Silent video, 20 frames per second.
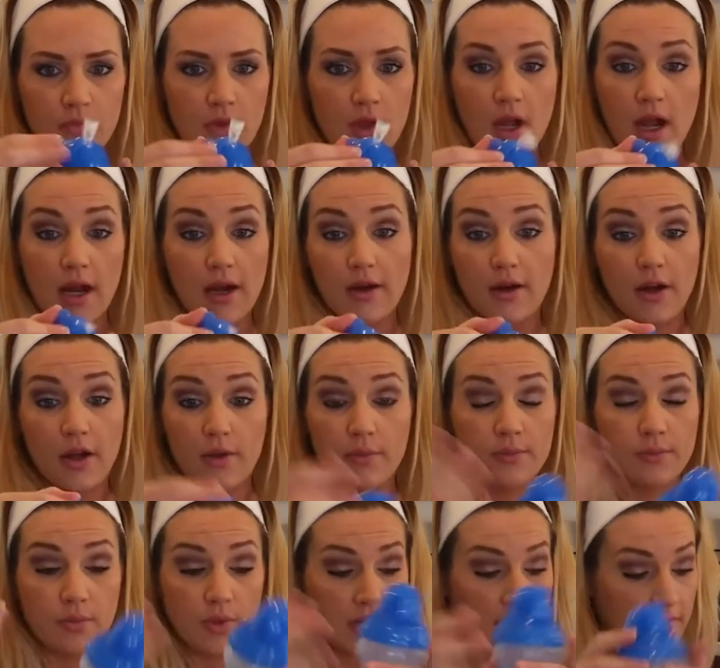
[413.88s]
don't know,
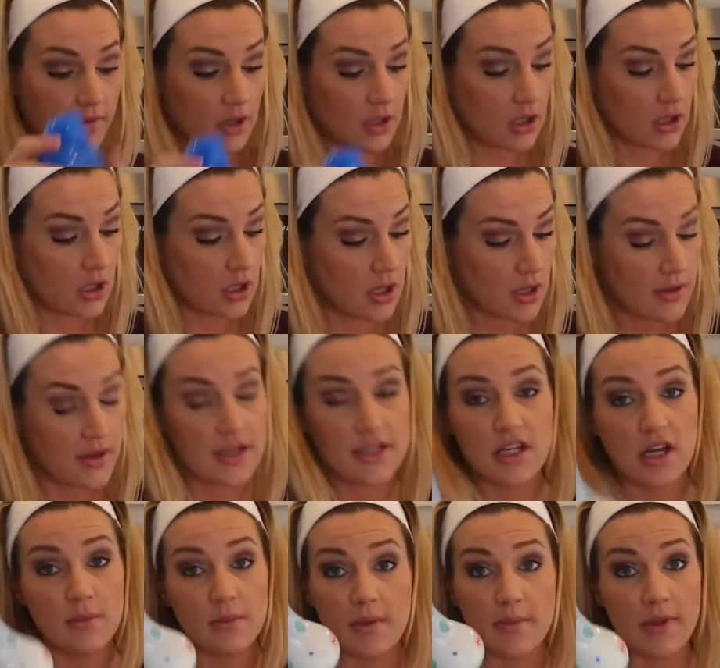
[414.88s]
whatever. They
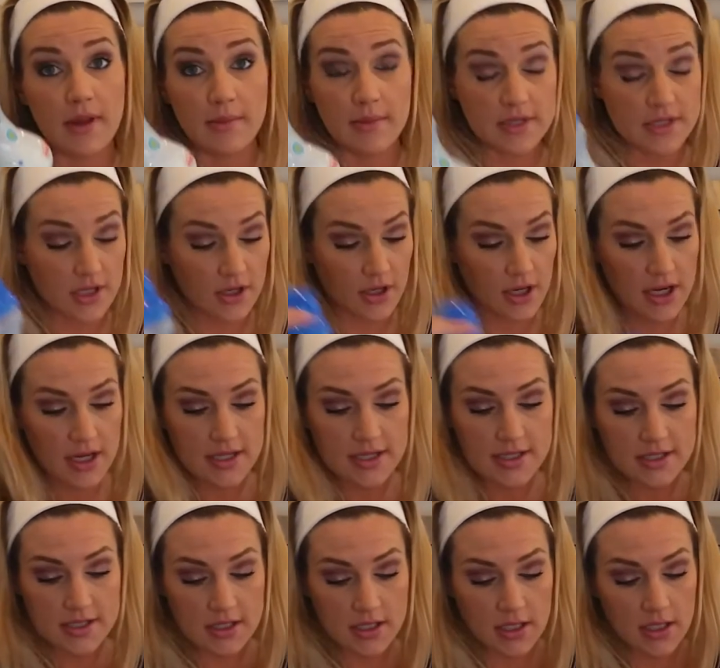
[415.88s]
sell them at Babies R
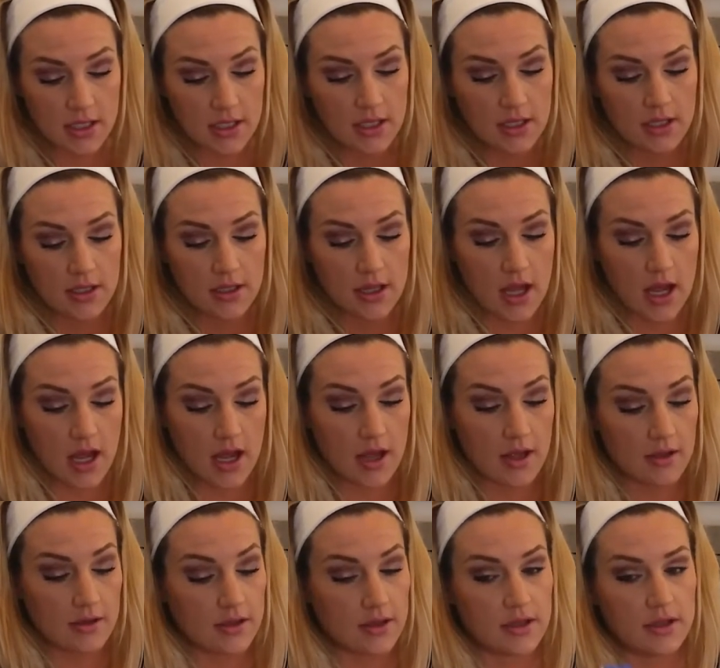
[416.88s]
Us.
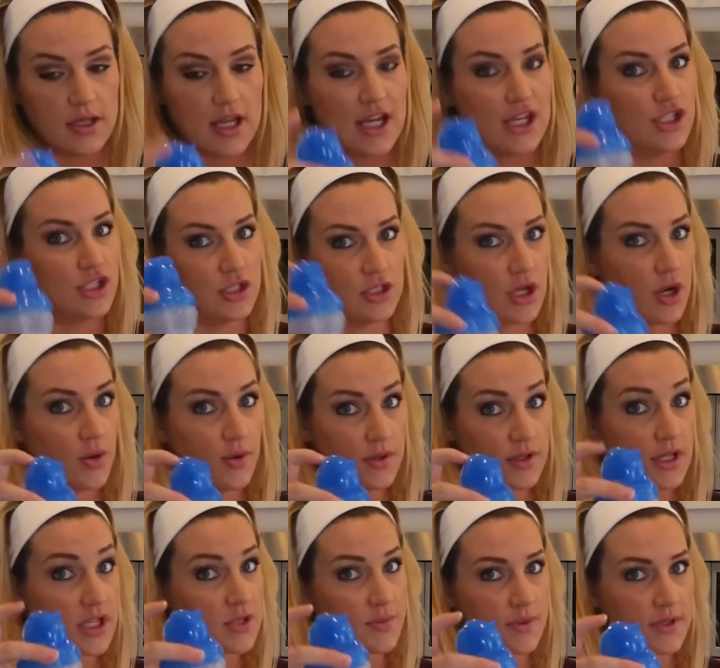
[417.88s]

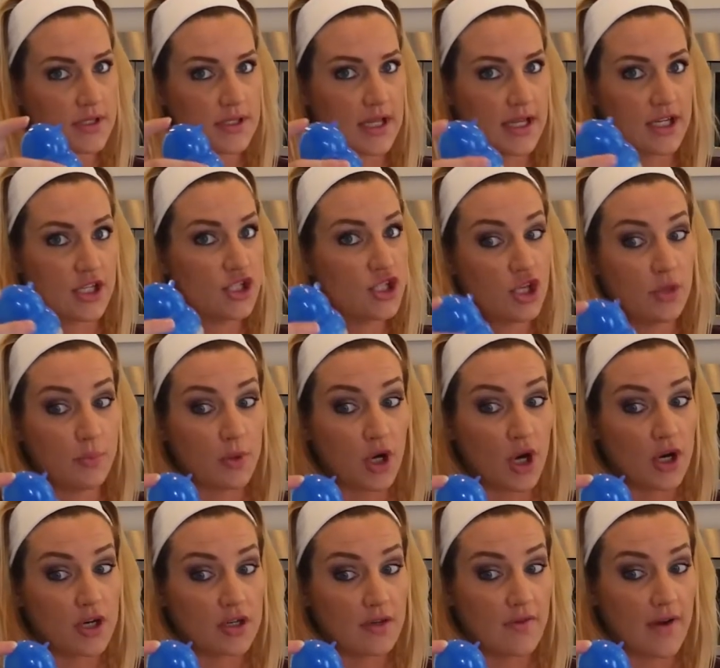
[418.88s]
This one's like super
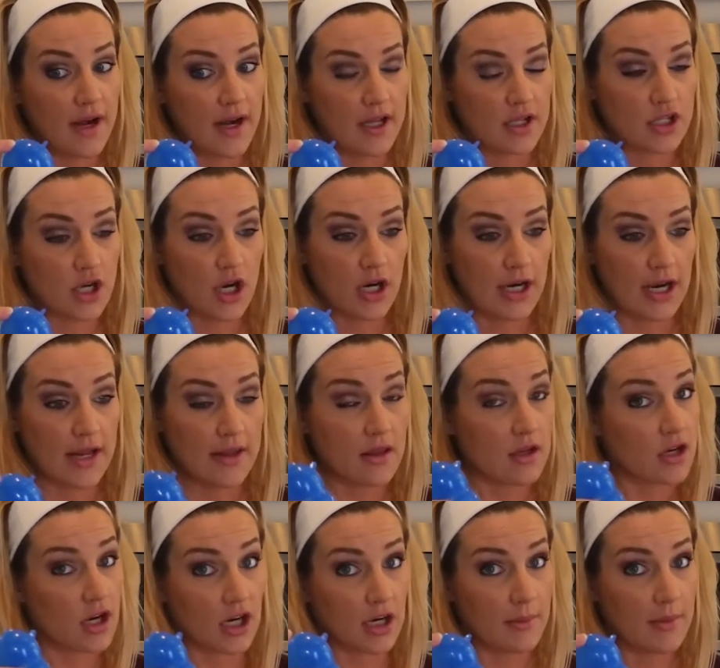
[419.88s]
hard to find at Target. The
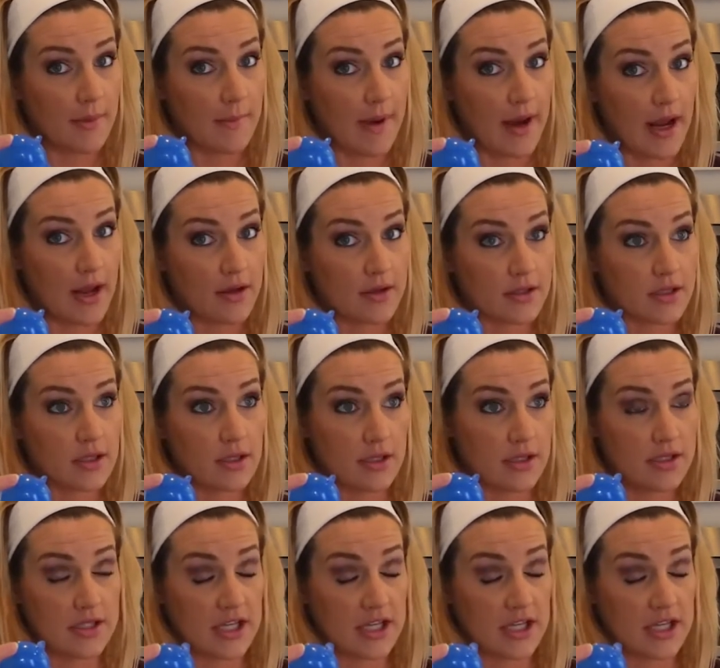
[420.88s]
Target by my house, it's